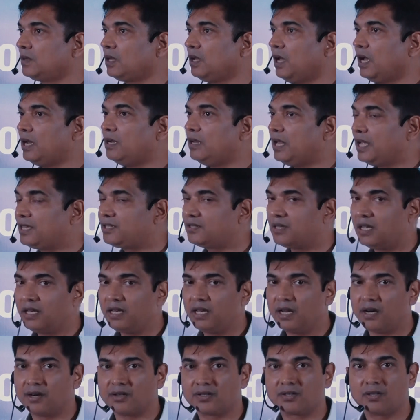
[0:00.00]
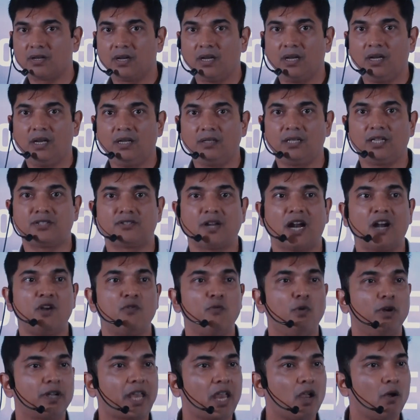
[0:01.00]
And next ten years, they started
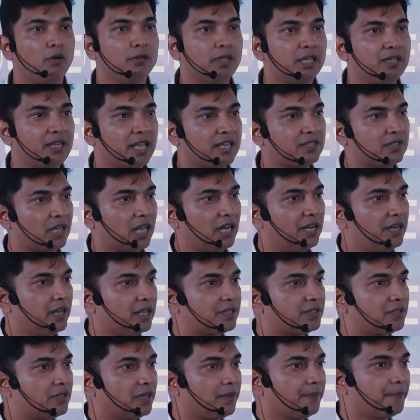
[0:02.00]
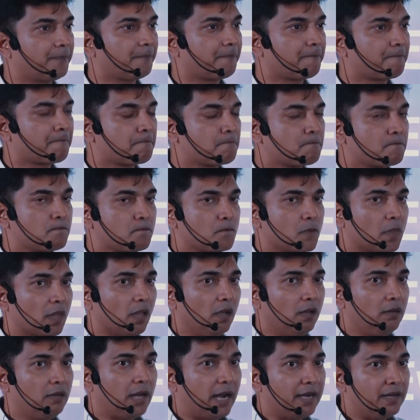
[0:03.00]
working on the textile industry.
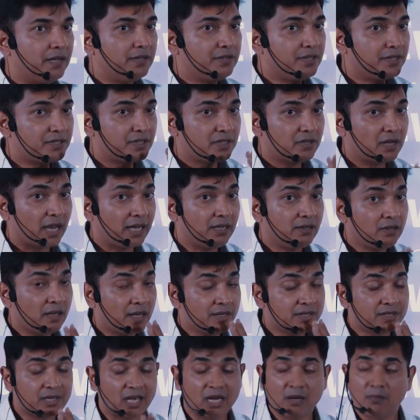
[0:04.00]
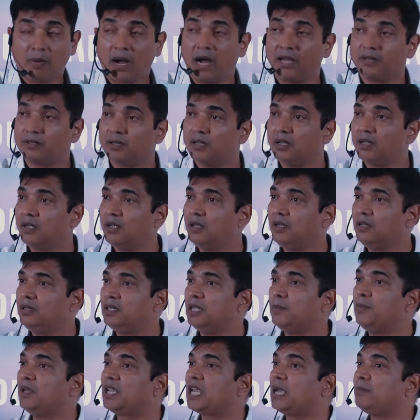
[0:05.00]
nineteen sixty-nine, ten years baad,
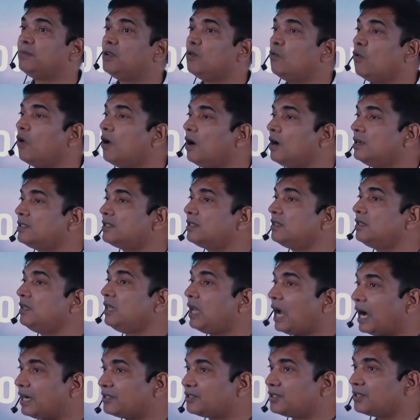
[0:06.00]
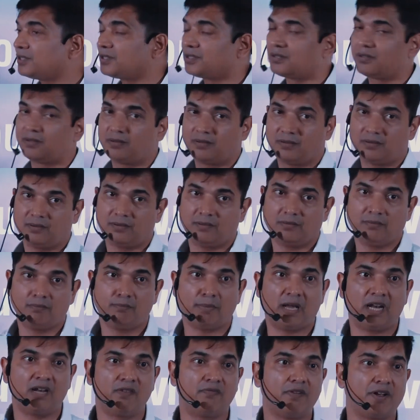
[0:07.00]
they became the world's largest
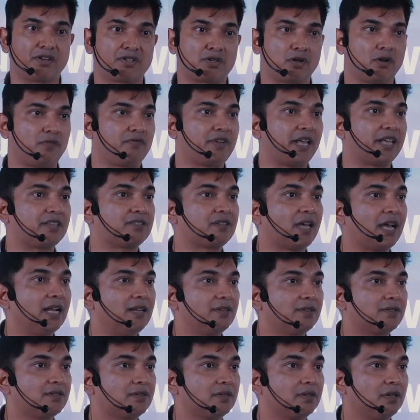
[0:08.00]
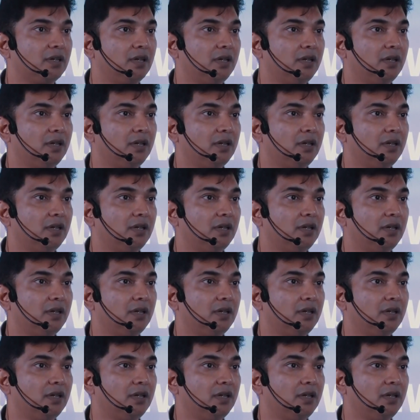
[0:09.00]
manufacturer of textiles.